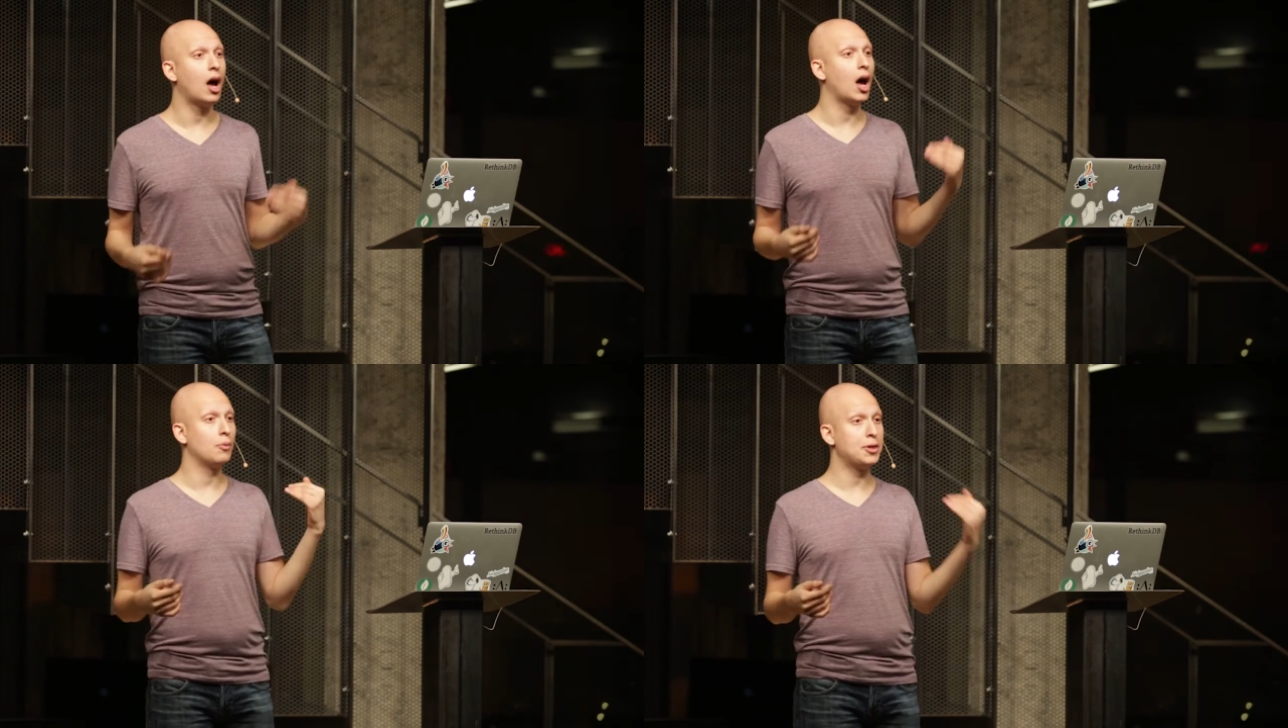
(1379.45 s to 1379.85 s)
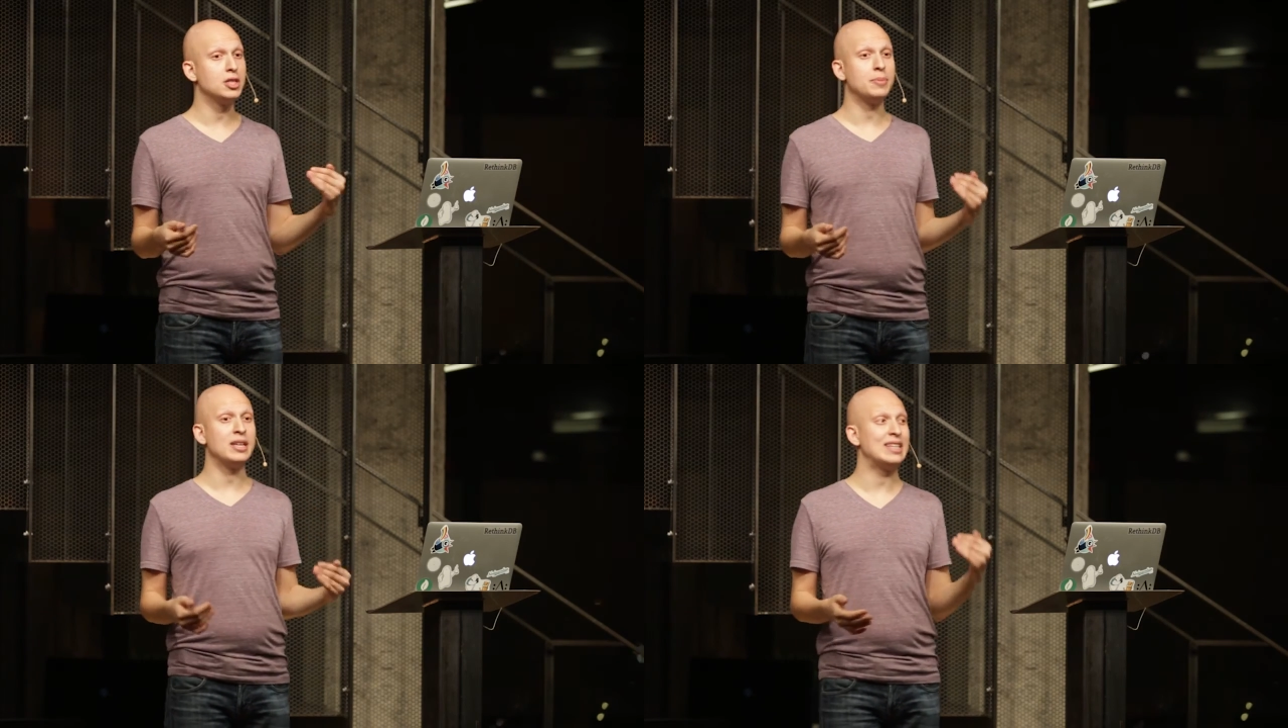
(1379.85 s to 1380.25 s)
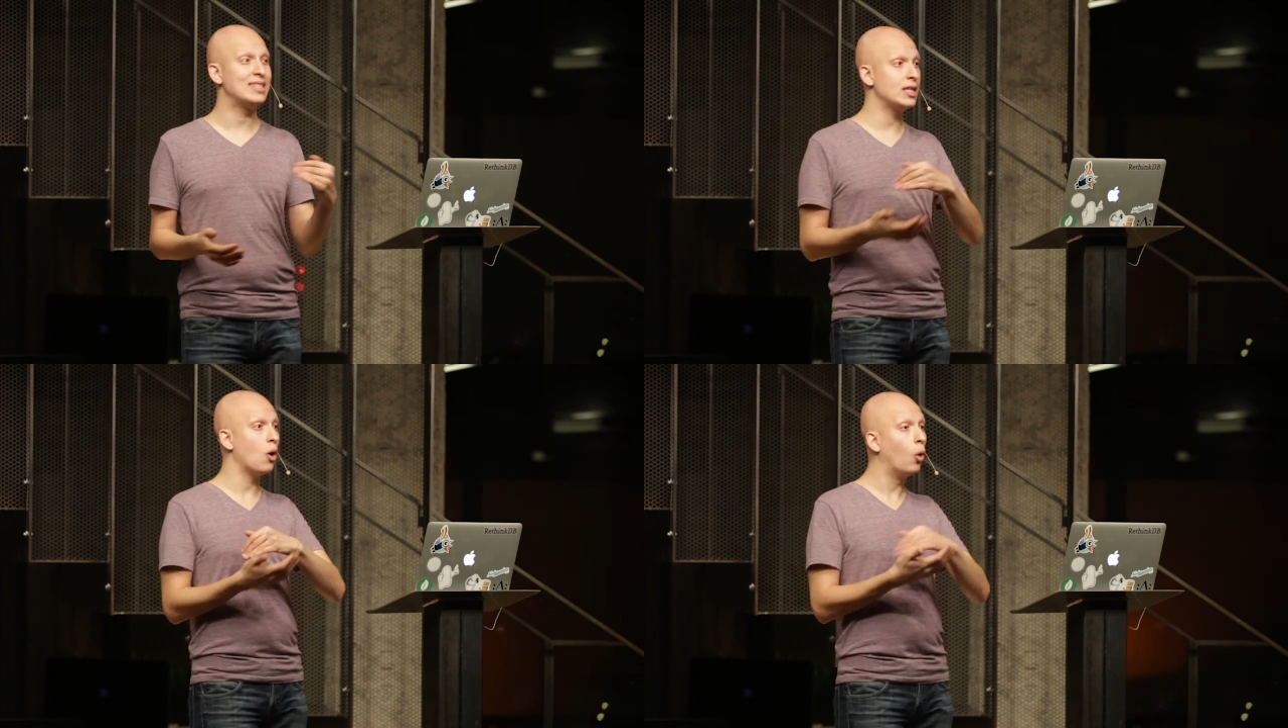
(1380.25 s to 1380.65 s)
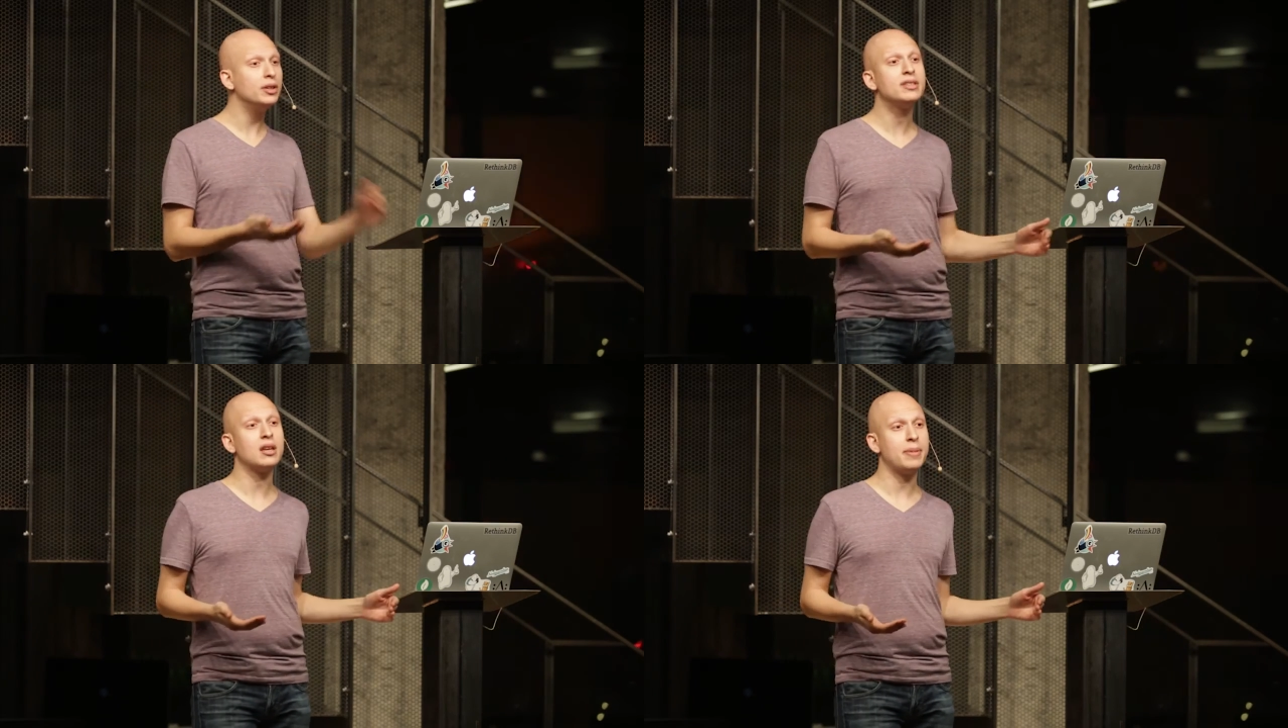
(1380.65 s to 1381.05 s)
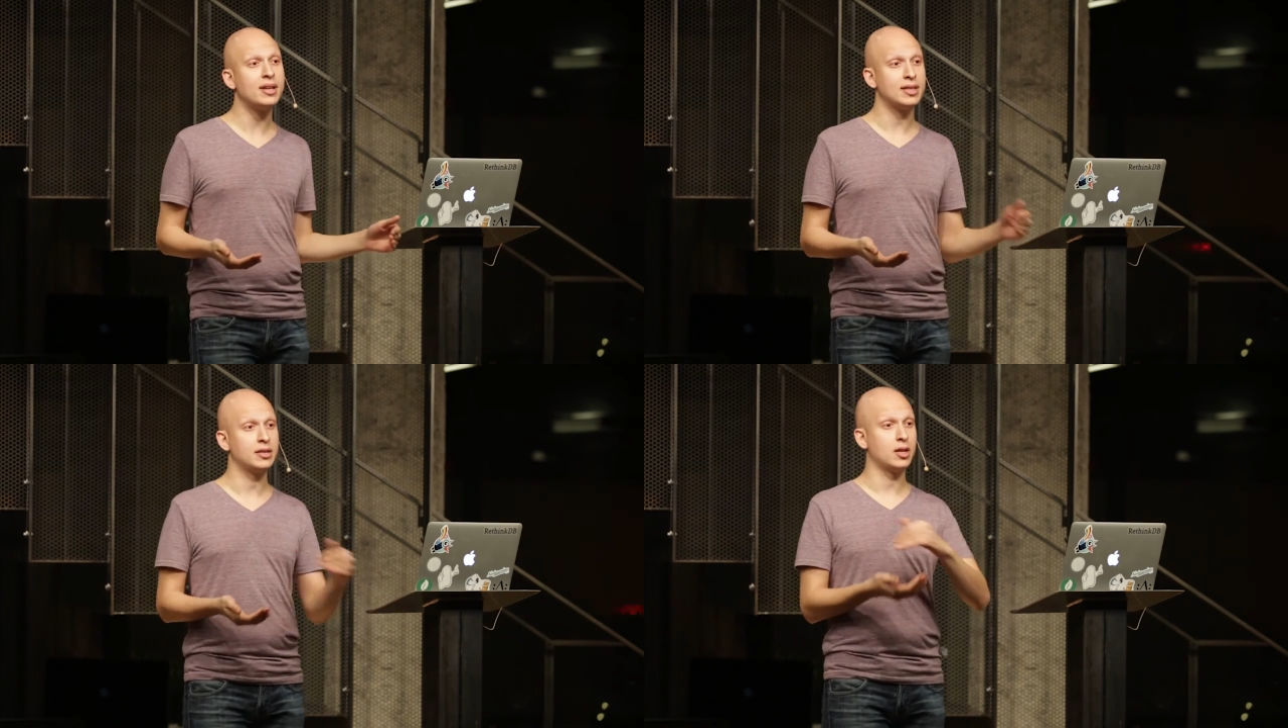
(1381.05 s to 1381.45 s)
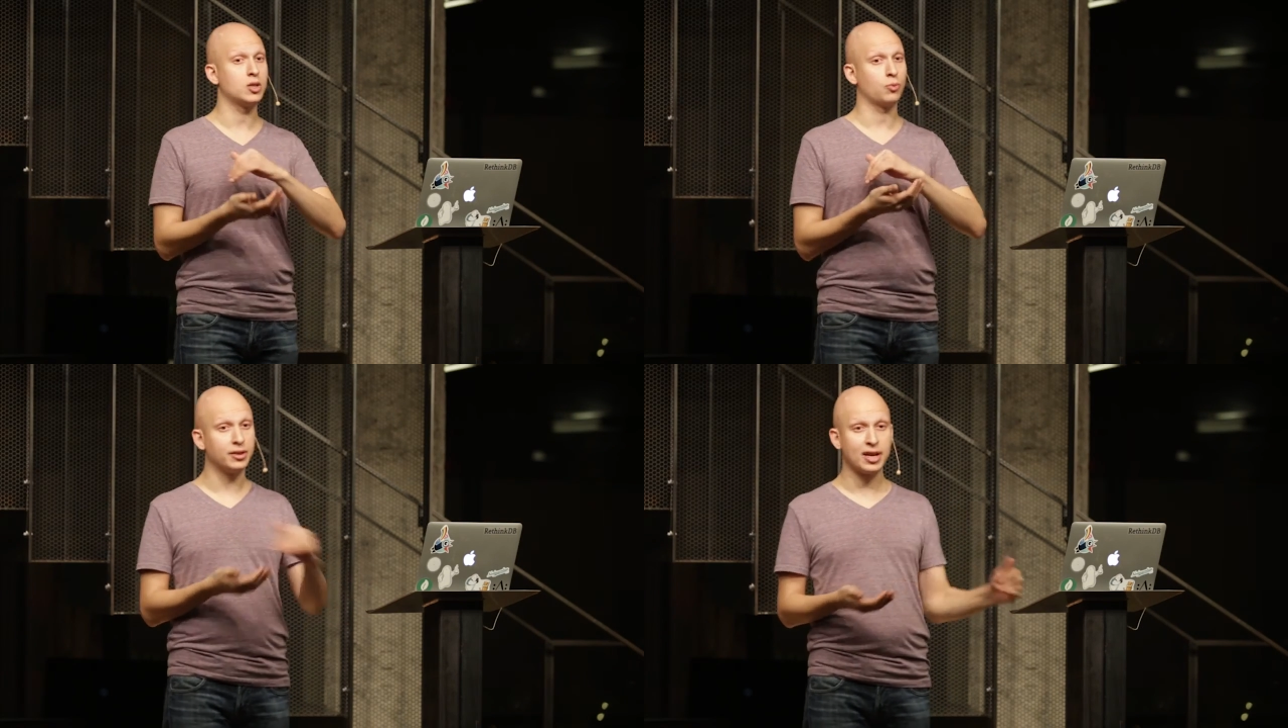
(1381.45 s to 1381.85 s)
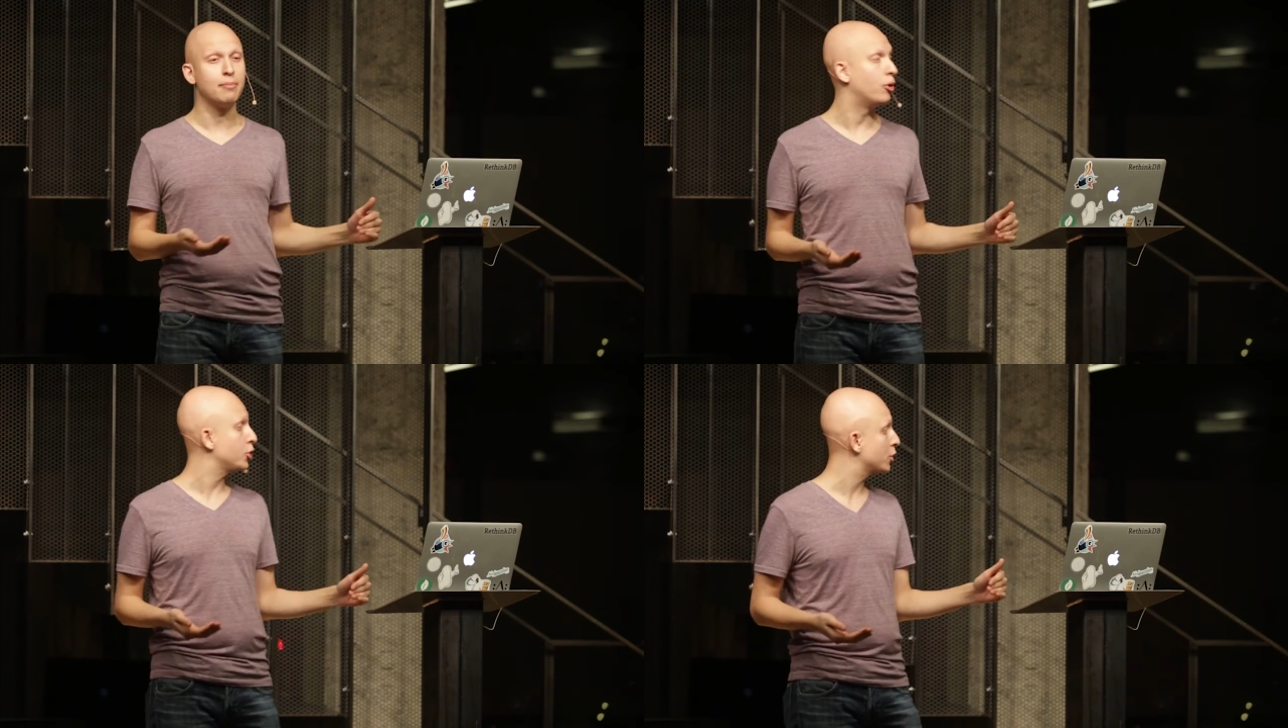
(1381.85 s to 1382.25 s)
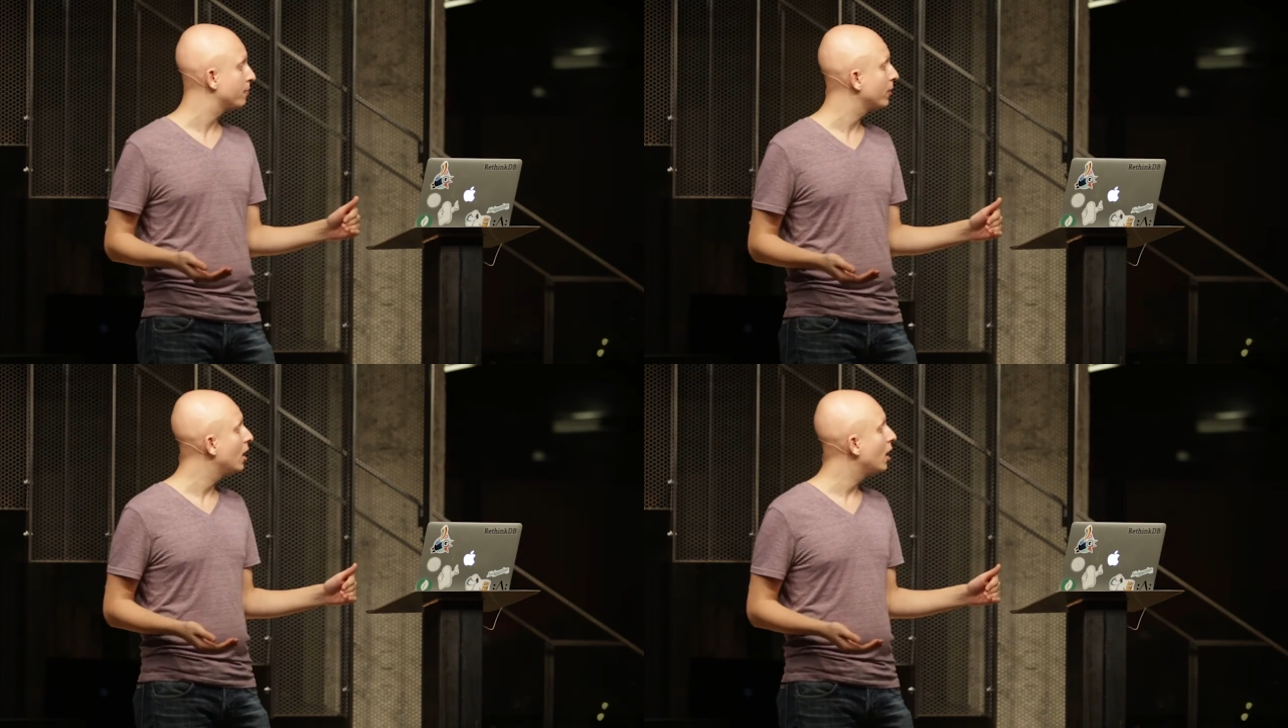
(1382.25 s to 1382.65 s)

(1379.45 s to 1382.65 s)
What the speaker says: RethinkDB is the only database that does real-time push